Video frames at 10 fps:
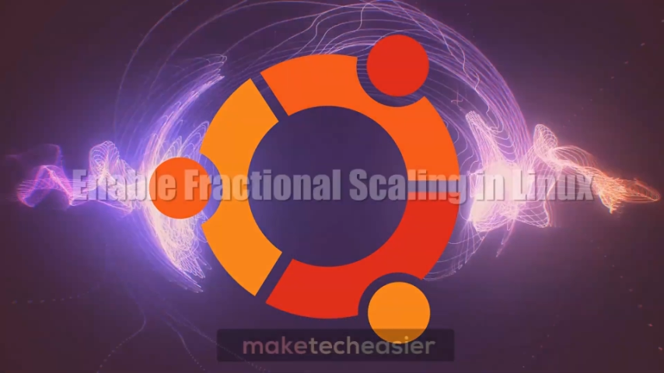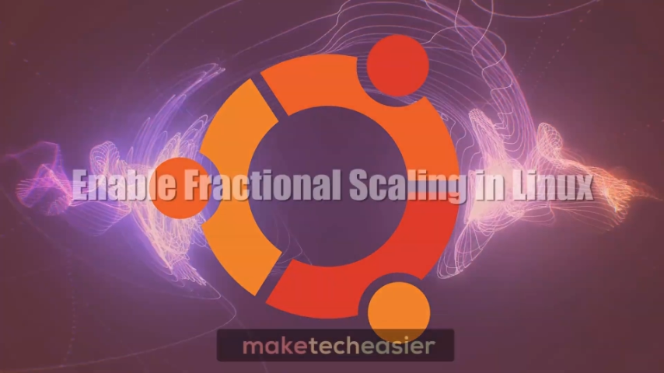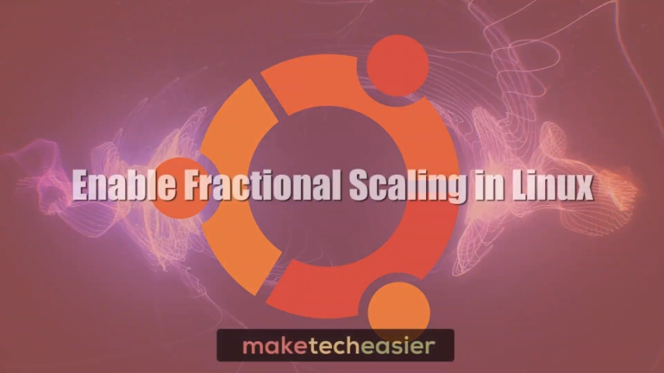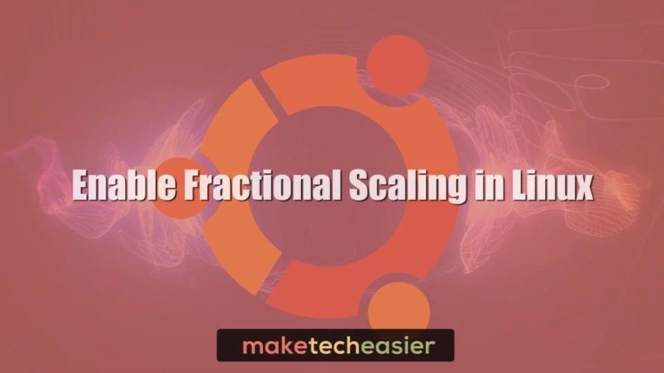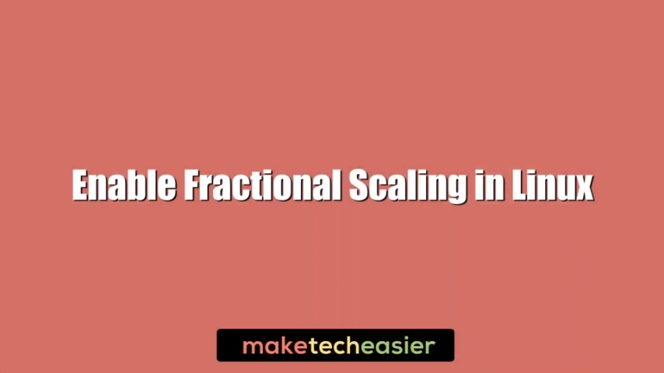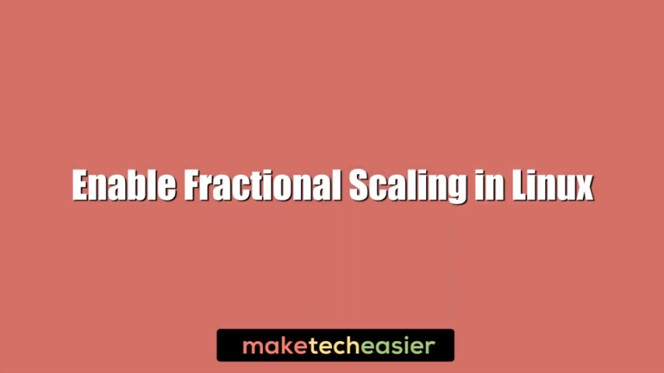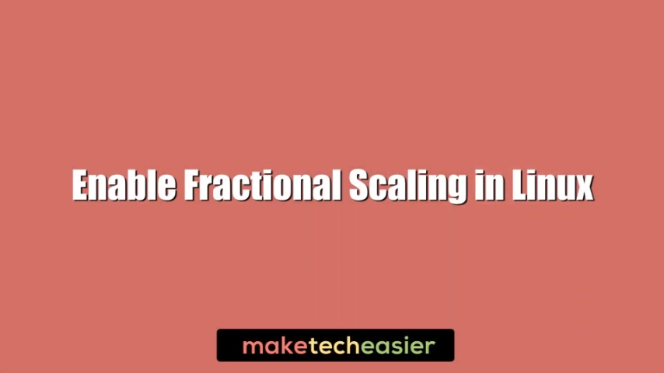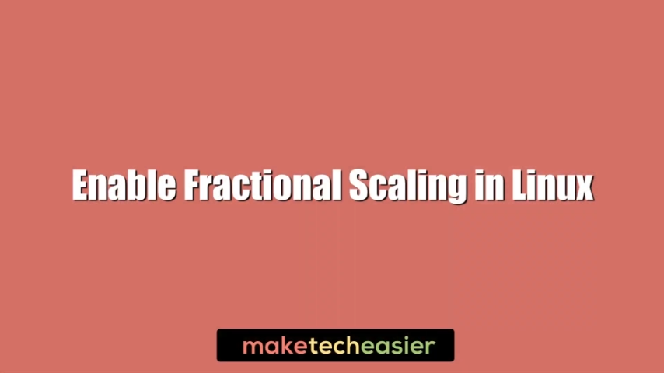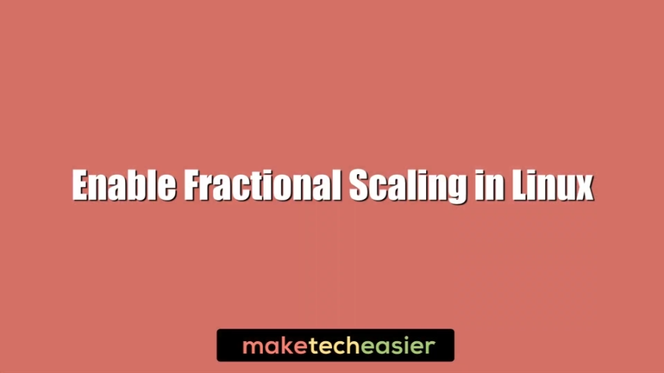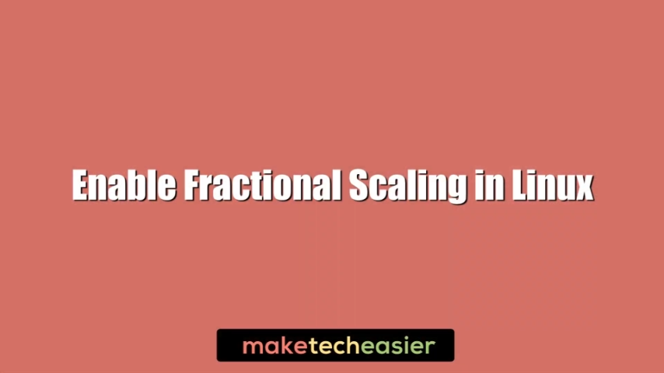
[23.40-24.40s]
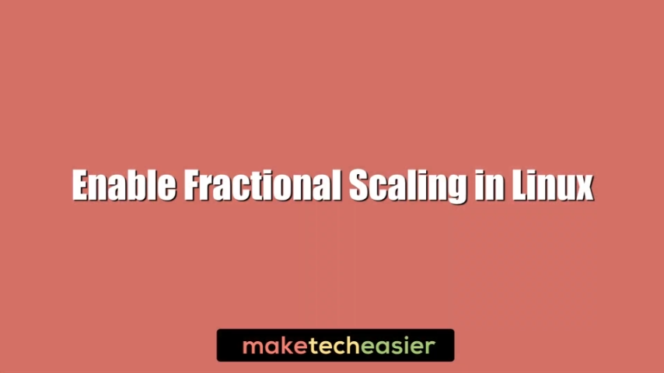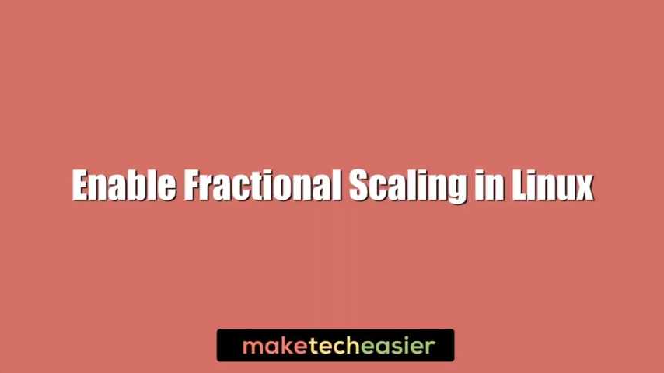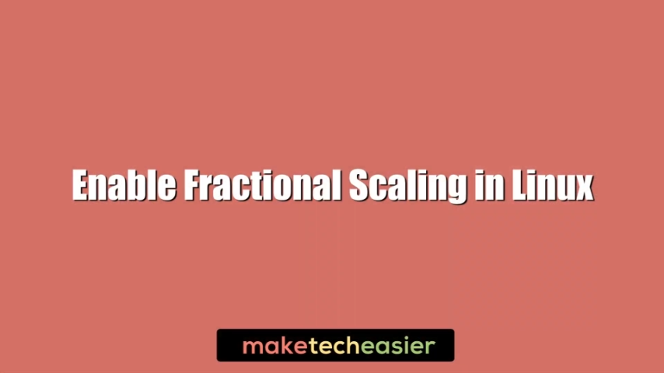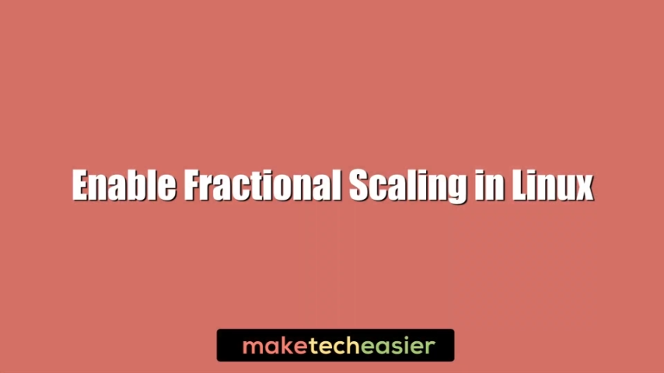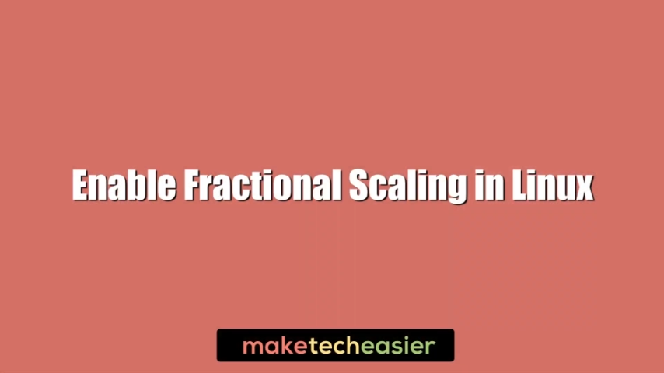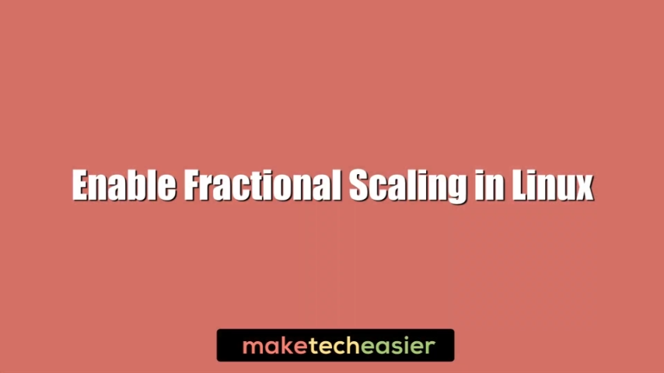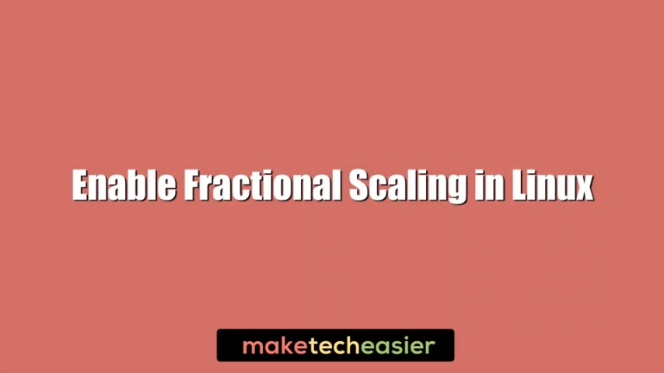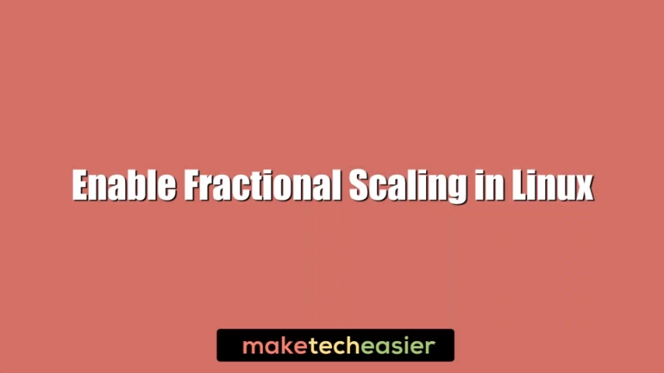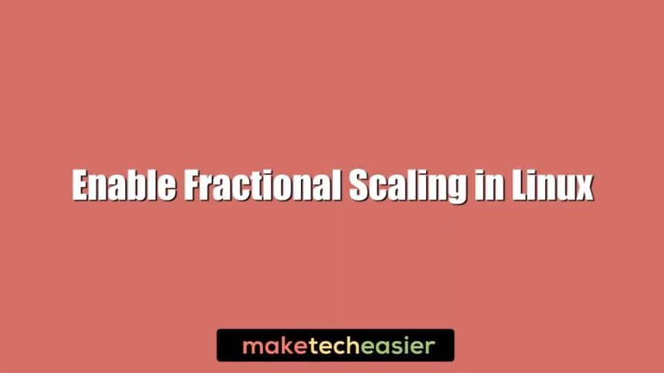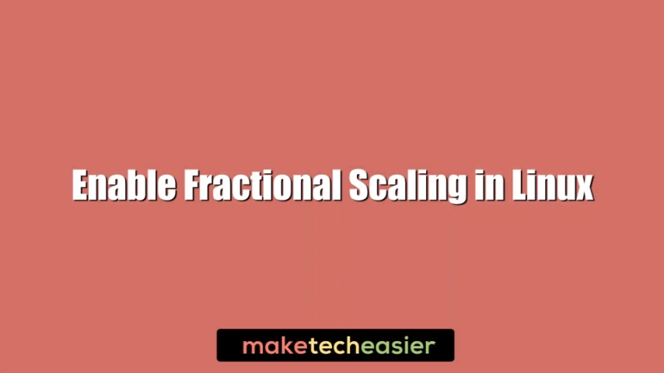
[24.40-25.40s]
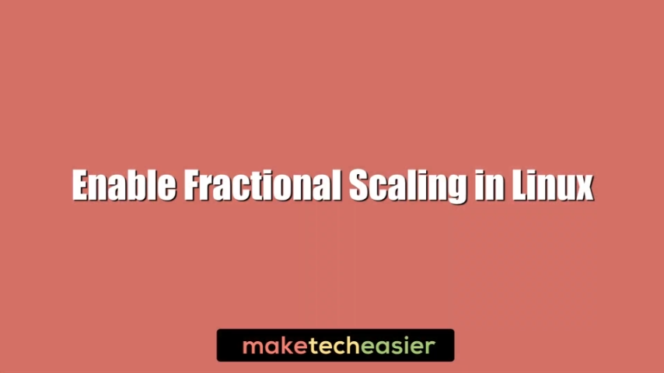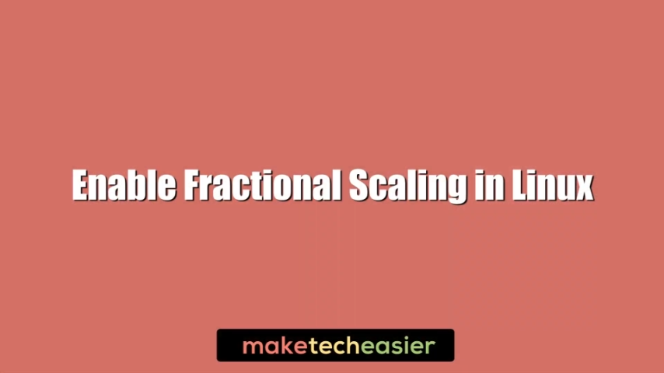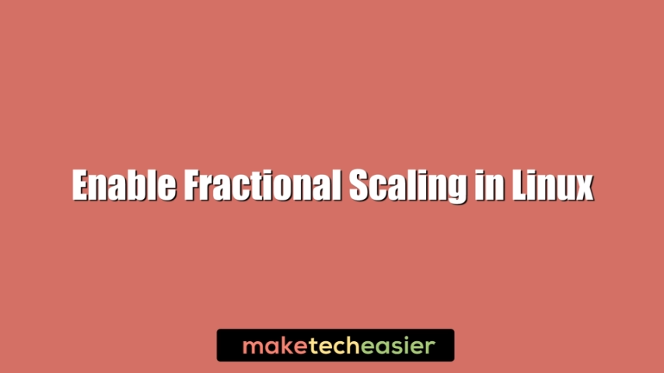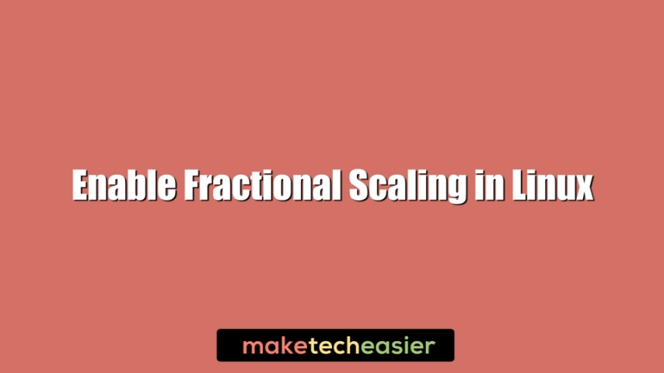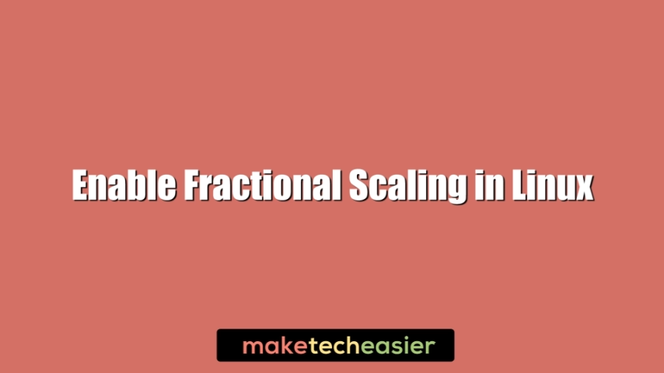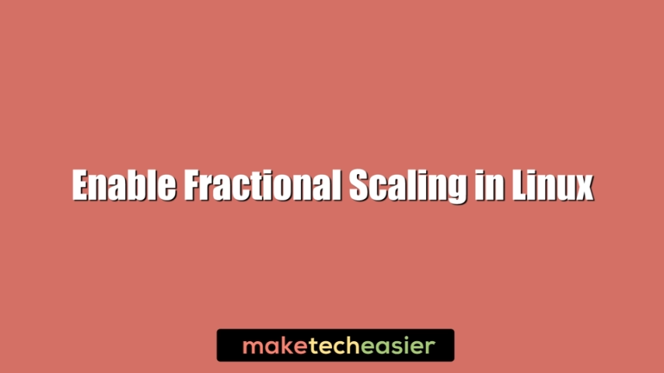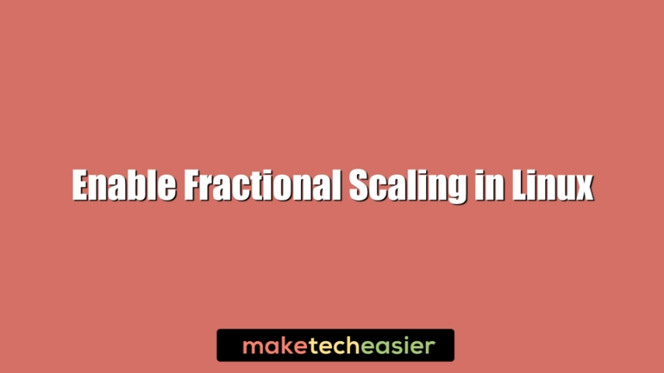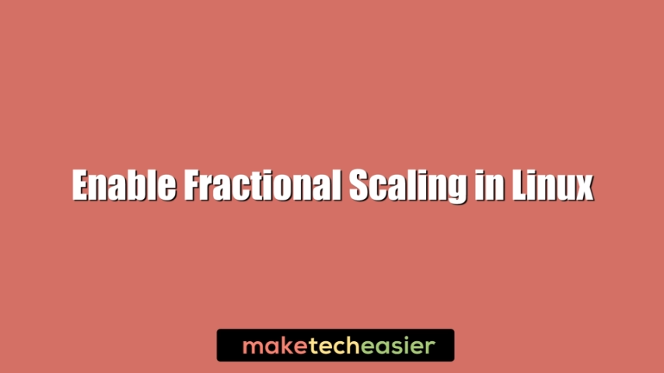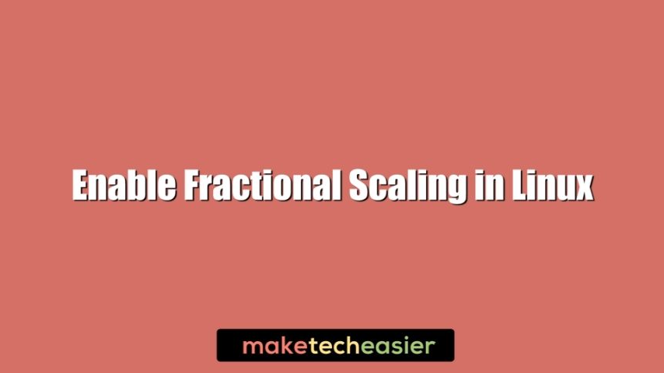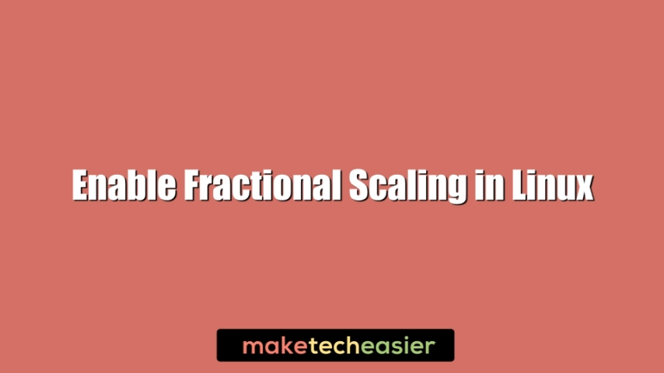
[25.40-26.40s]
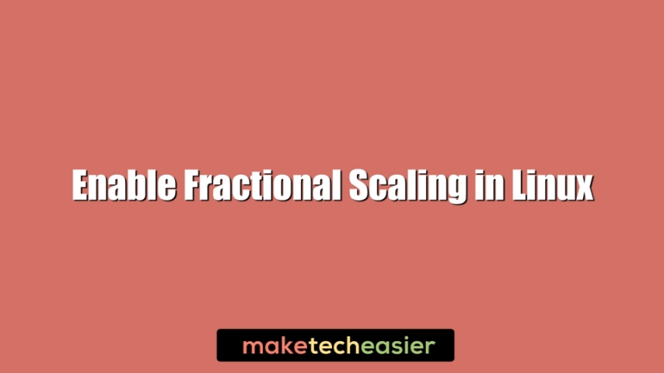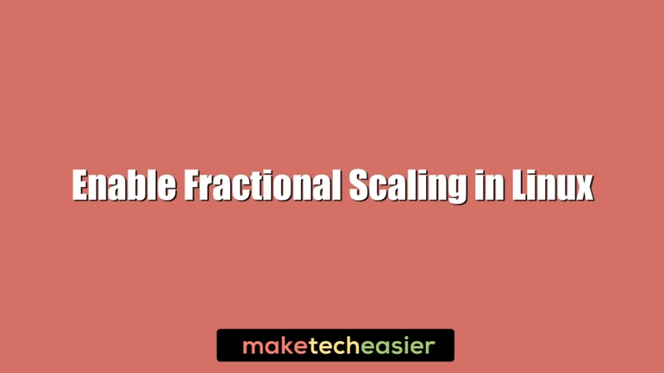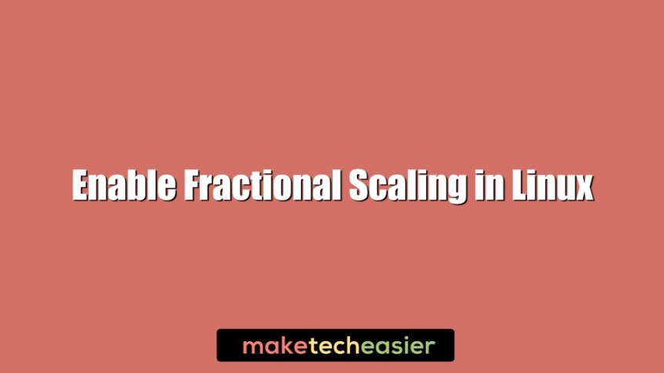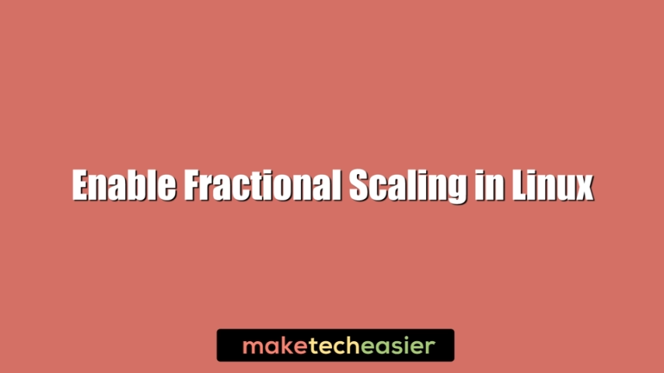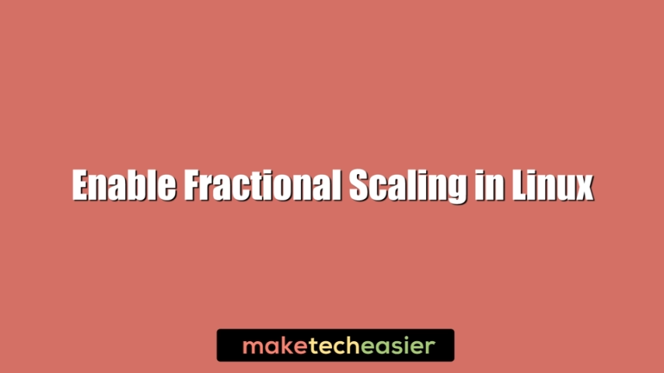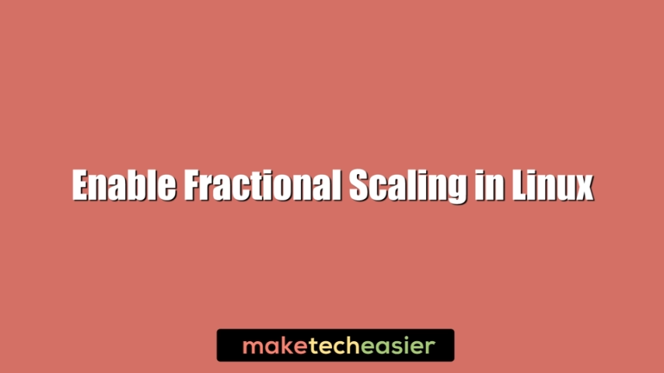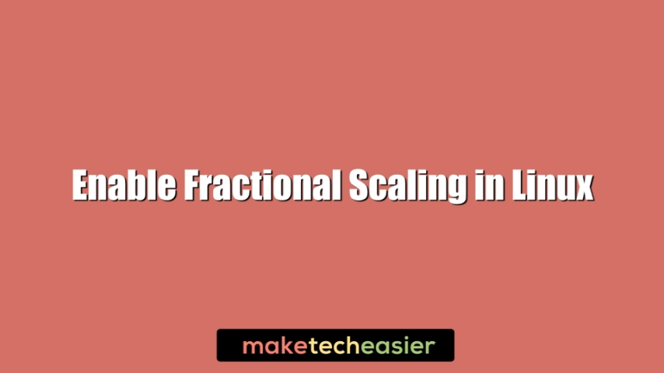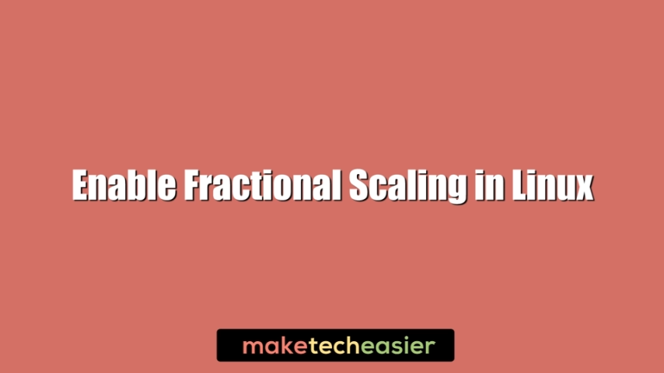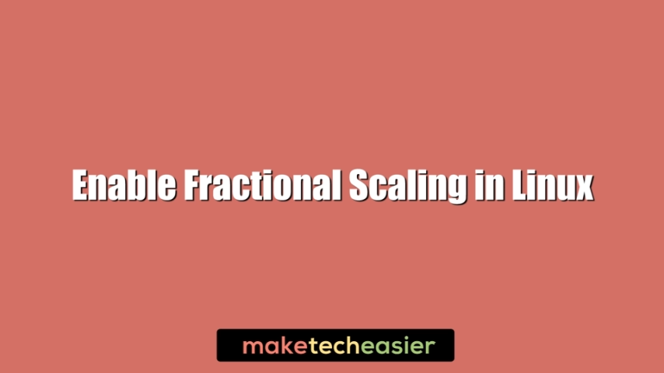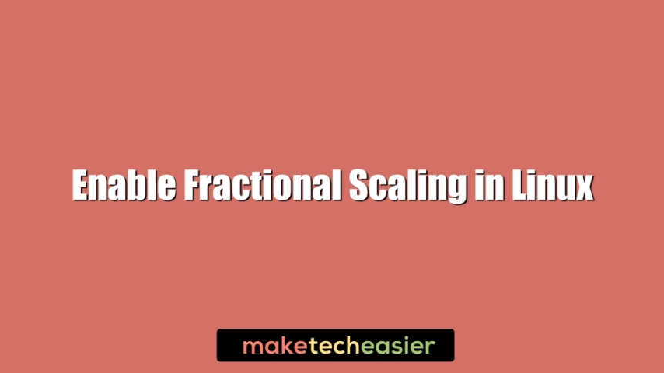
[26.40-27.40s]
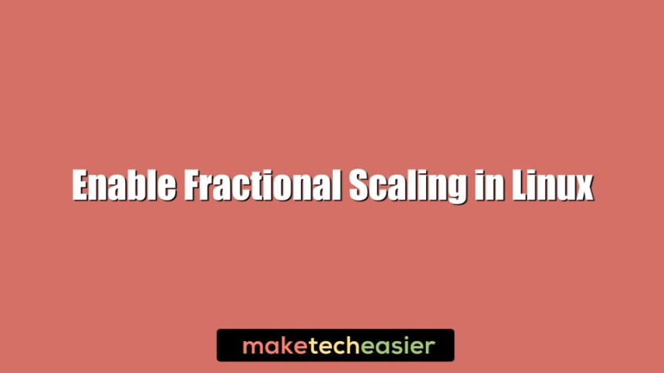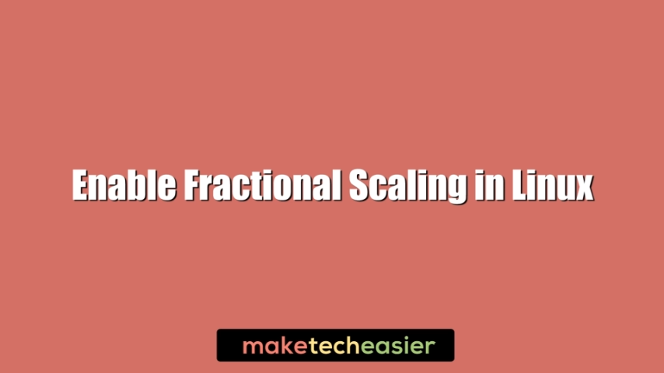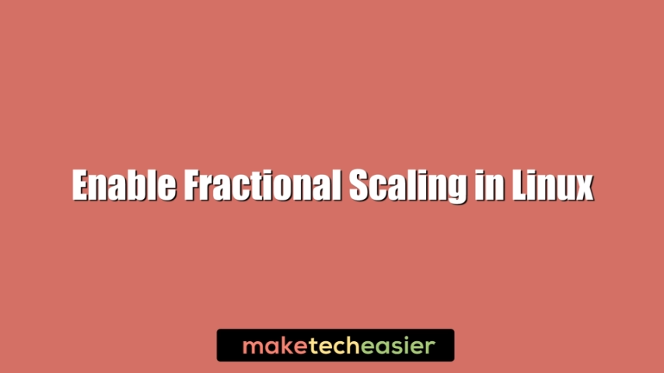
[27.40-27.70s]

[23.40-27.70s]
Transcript: (no speaker visible)